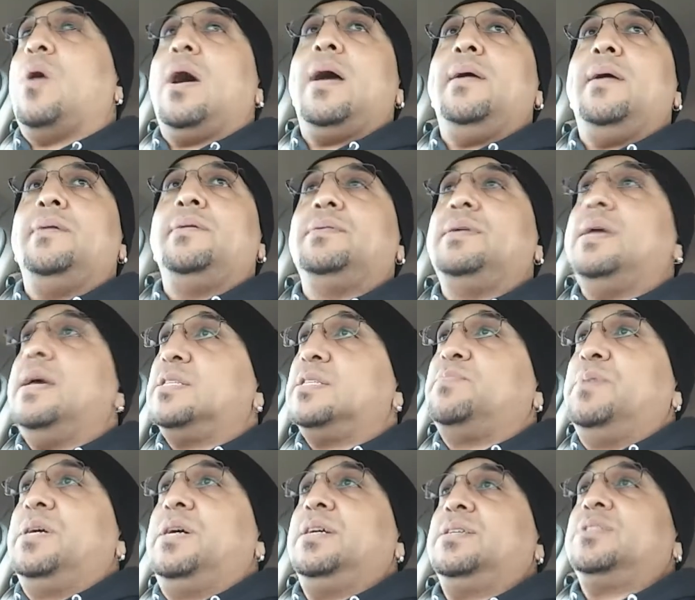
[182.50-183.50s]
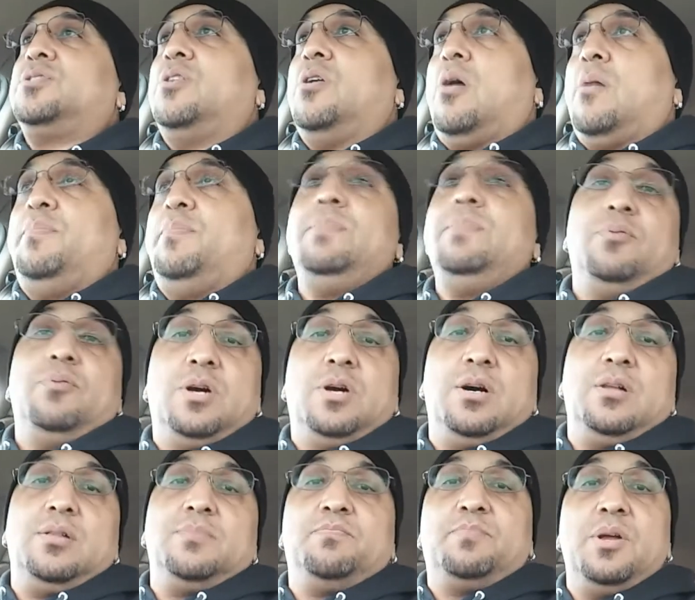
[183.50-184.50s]
Why? Yes, because there are people
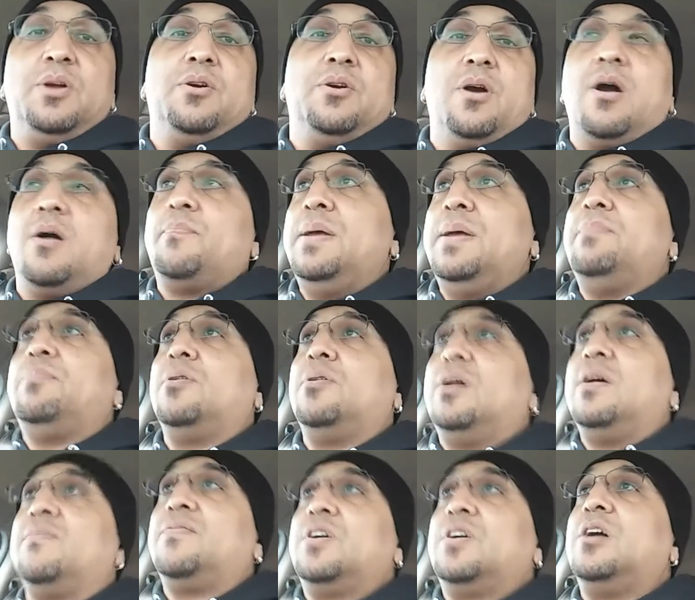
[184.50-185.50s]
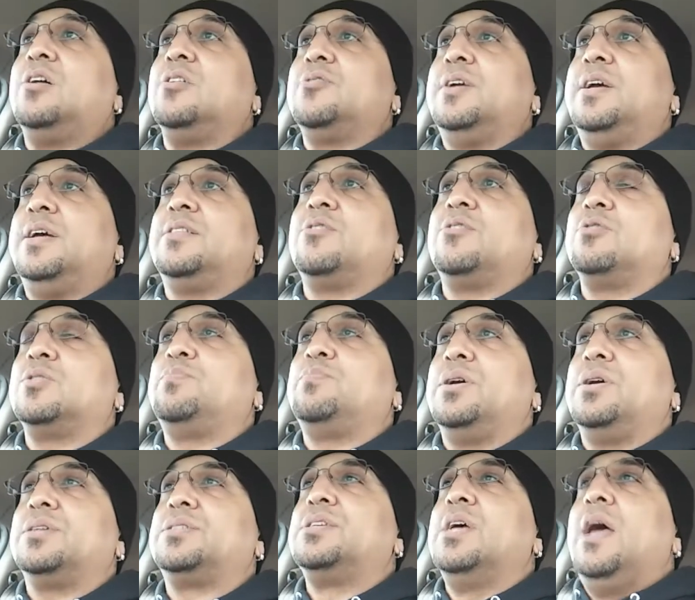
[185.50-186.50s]
of color in
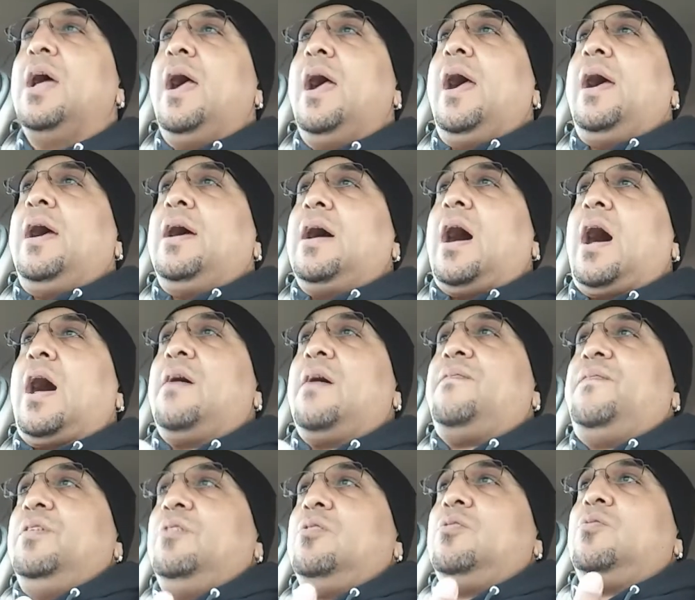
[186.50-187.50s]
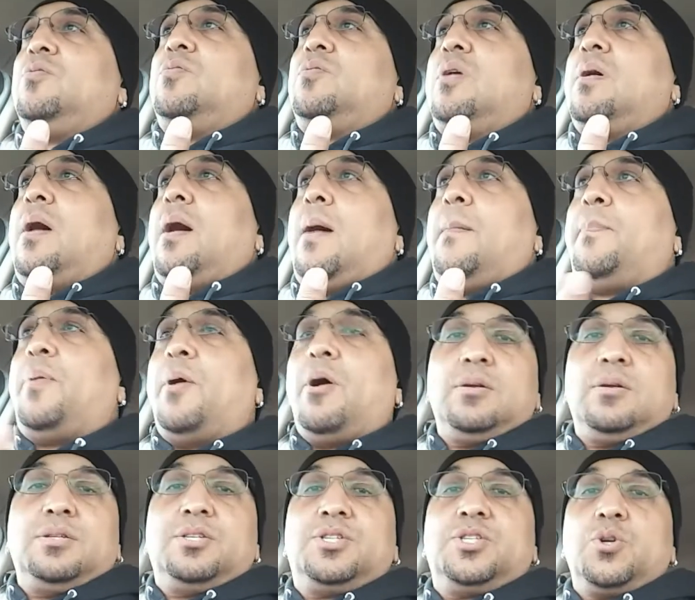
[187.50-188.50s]
those books. I feel a
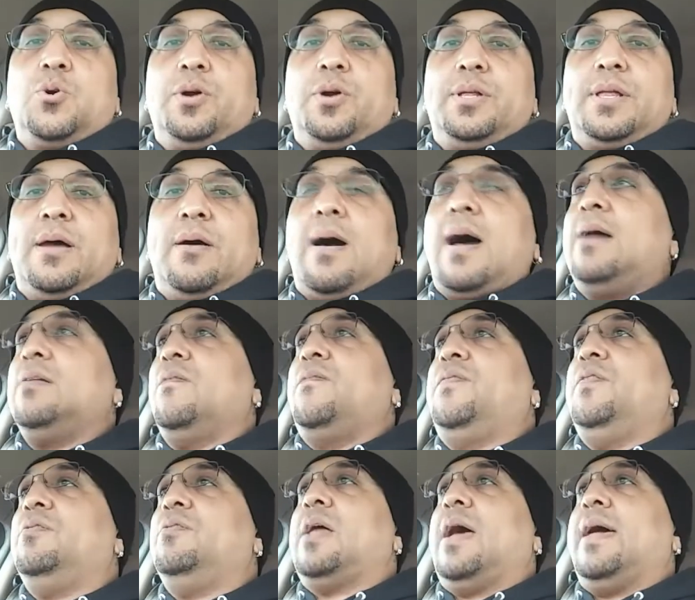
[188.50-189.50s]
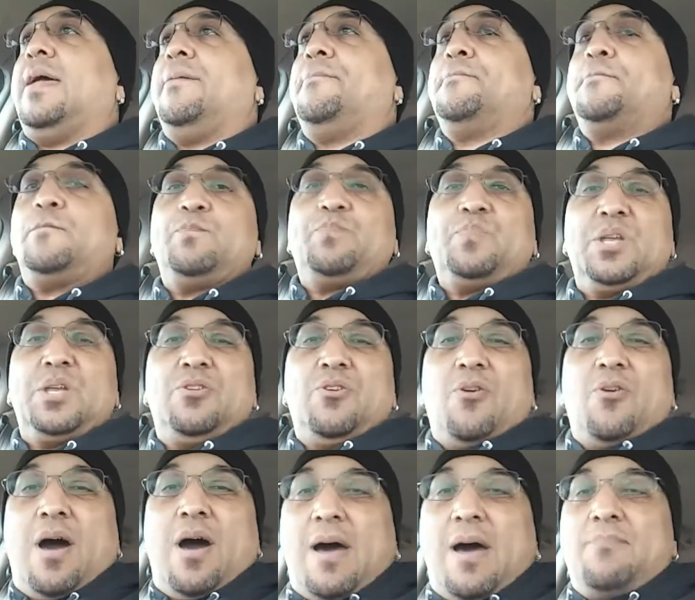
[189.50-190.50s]
part of the story now. I don't feel like,
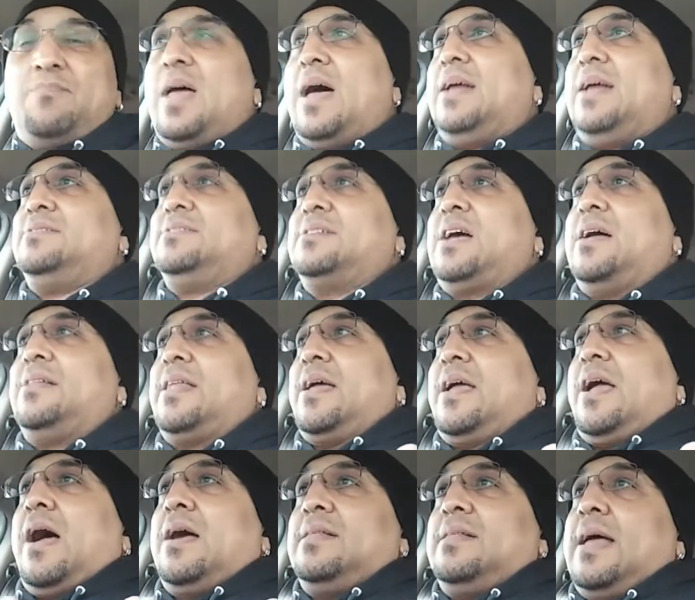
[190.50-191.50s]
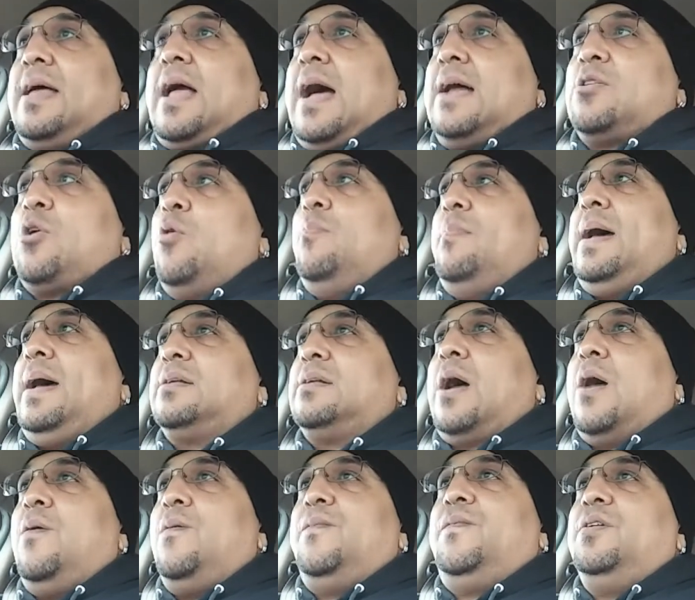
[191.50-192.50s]
I don't
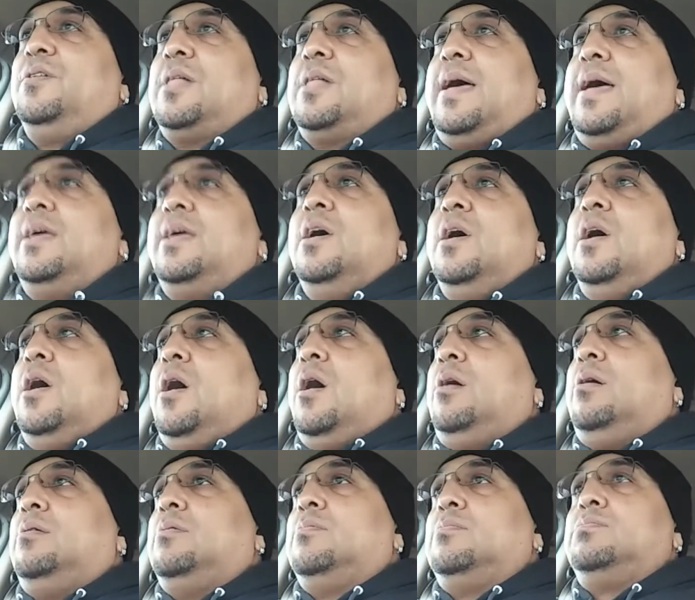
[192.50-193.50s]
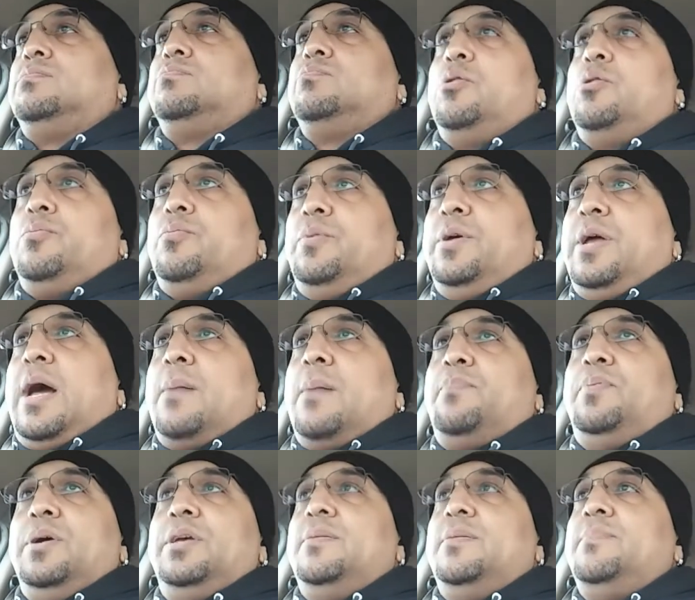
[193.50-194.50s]
matter. I don't feel like, oh, well, we
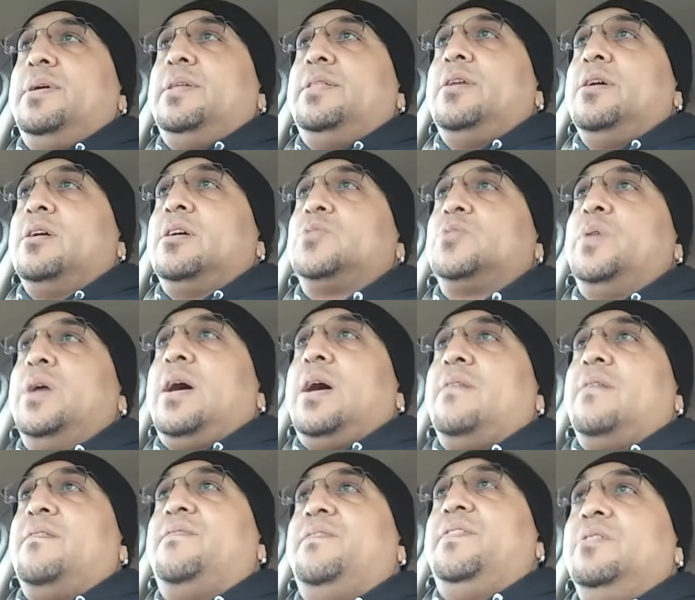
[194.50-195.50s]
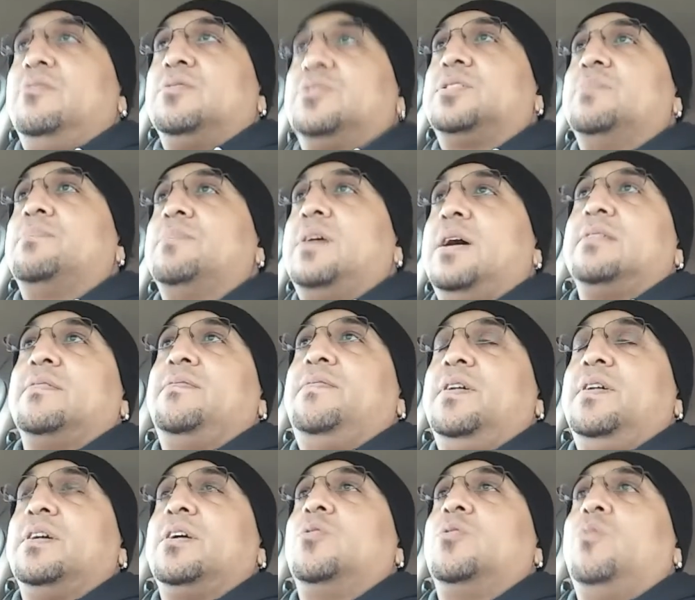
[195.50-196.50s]
got to put him in there because we got to fill some kind
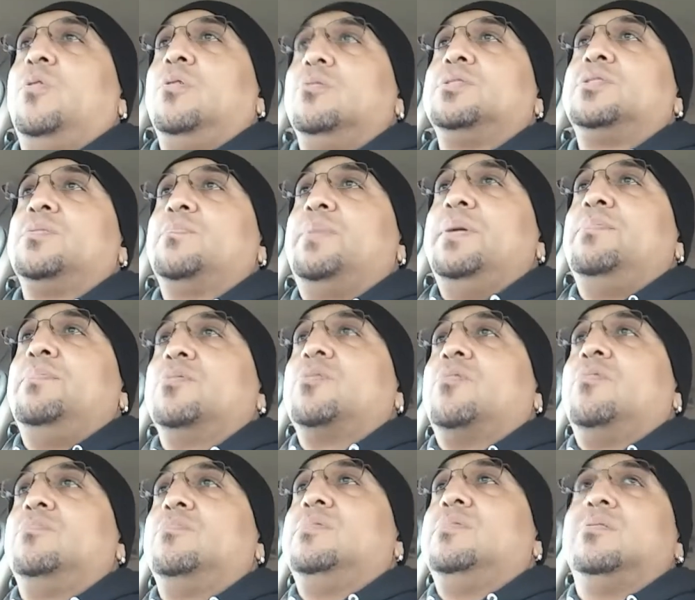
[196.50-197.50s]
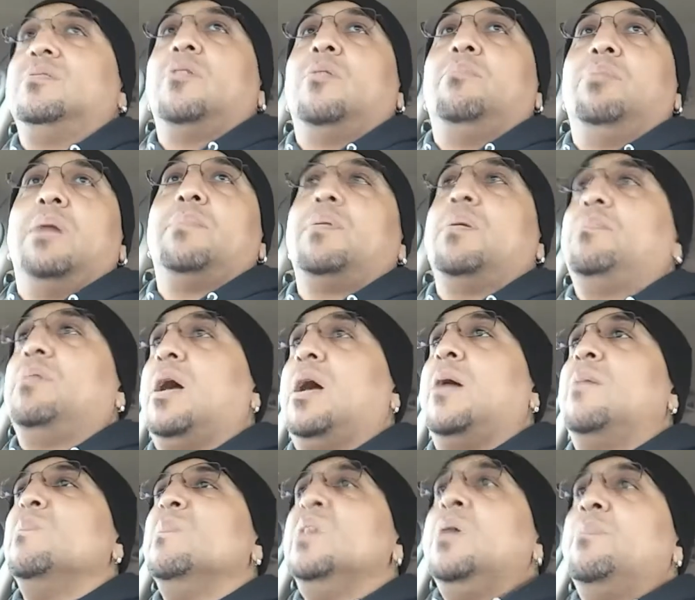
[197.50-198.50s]
of fucking quota so people don't, blah, blah,
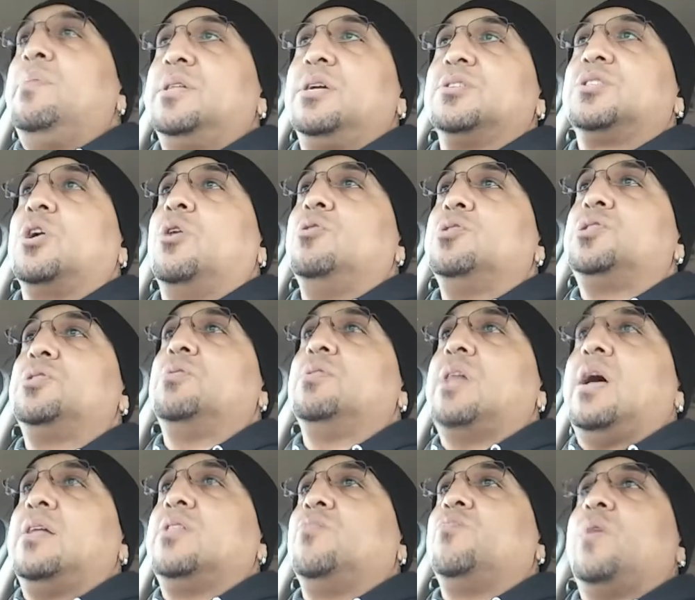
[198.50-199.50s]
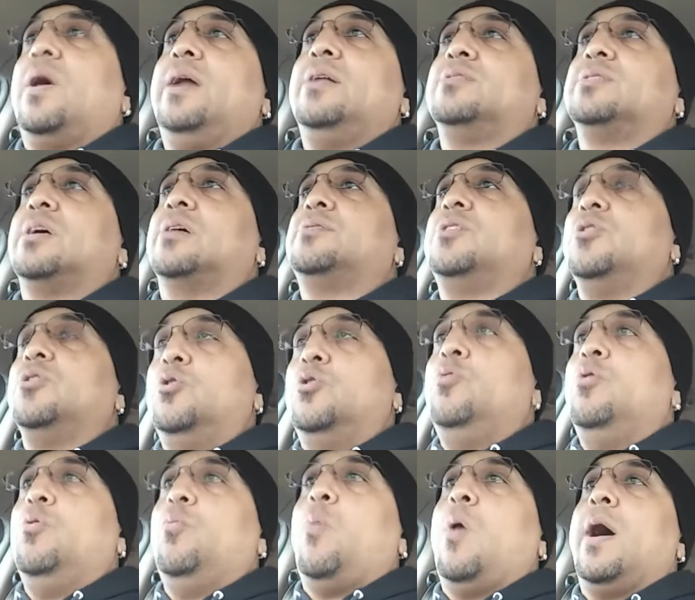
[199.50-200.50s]
blah. But there's also a lot of writers out
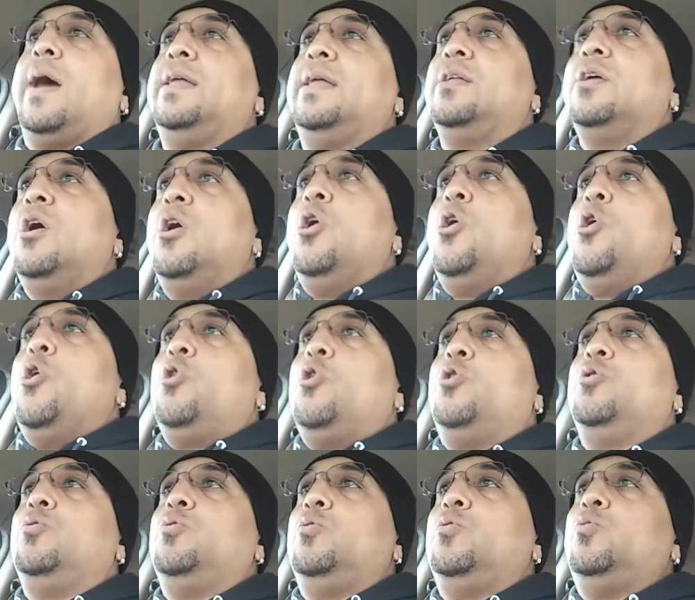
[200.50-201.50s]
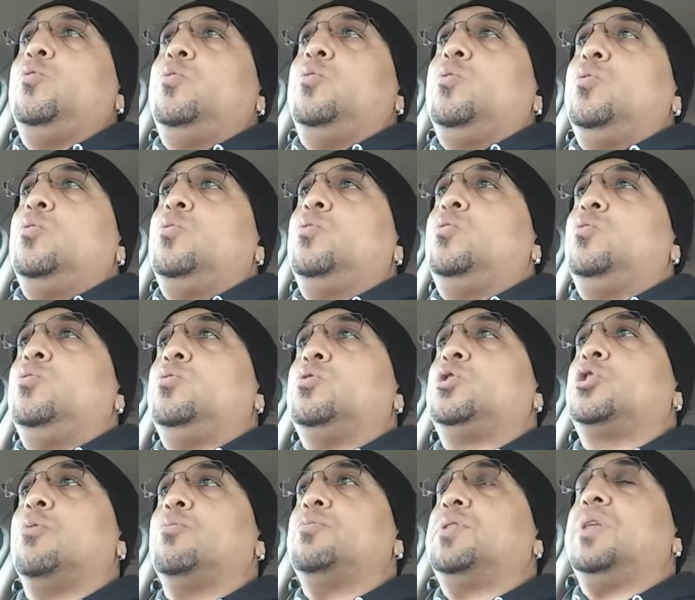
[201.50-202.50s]
there who are white who
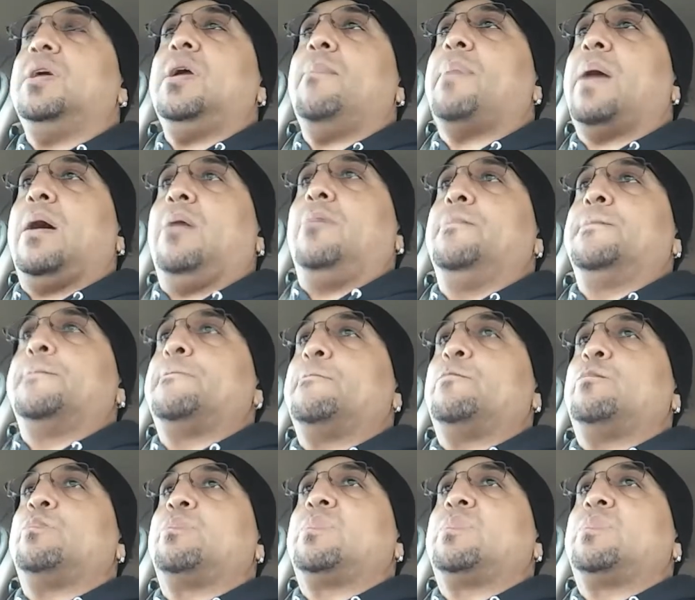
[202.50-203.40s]
don't think about